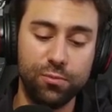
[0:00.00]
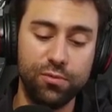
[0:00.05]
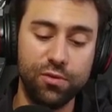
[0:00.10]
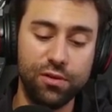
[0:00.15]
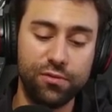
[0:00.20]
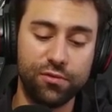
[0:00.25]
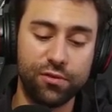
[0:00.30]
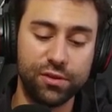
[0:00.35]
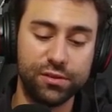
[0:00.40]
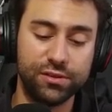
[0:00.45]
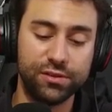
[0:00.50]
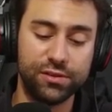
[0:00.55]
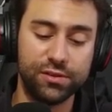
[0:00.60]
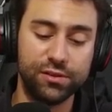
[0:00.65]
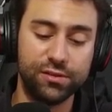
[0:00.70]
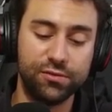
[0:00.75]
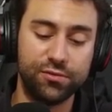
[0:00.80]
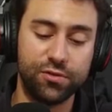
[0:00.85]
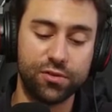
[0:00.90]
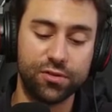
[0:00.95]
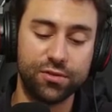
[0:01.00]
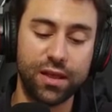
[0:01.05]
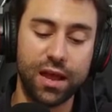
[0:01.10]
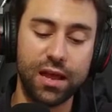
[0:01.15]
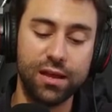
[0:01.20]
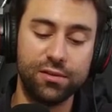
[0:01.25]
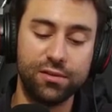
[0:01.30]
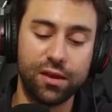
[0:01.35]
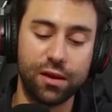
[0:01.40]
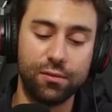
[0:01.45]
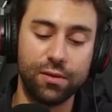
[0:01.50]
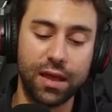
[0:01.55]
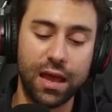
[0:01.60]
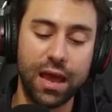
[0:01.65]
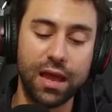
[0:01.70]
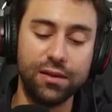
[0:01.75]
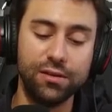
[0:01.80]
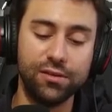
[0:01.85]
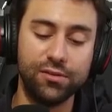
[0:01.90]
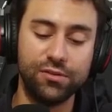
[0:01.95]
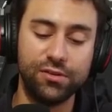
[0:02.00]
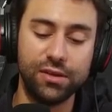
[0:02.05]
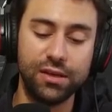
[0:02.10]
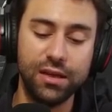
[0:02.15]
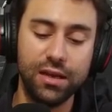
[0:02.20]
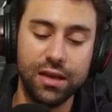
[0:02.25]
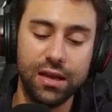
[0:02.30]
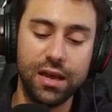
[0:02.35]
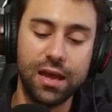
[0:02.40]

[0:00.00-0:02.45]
differences for dietary energy